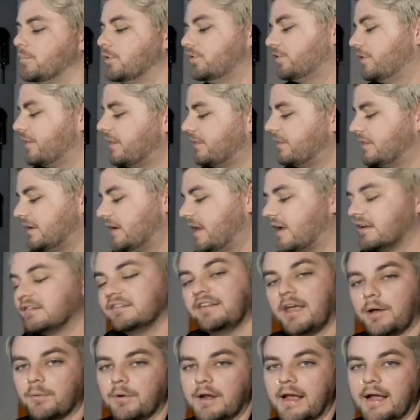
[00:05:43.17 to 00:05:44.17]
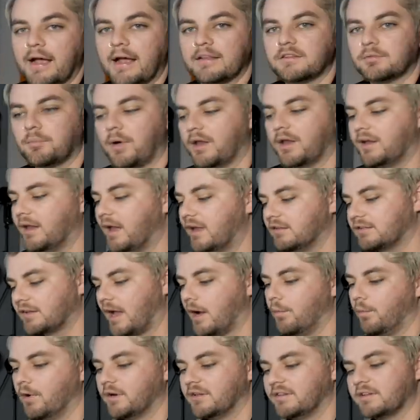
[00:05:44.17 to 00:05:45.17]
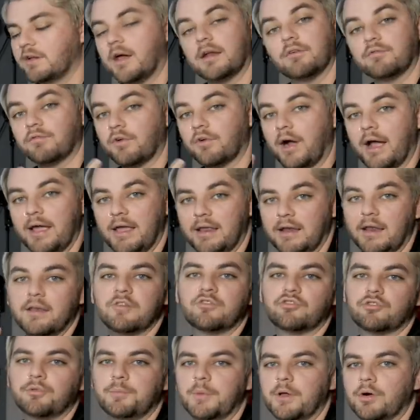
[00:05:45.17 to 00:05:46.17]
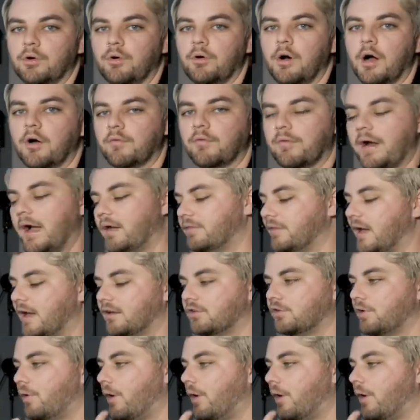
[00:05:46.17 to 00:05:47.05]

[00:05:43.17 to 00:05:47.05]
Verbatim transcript: So then the next day when I got to my desk, I wanted to kind of write an instrumental around that.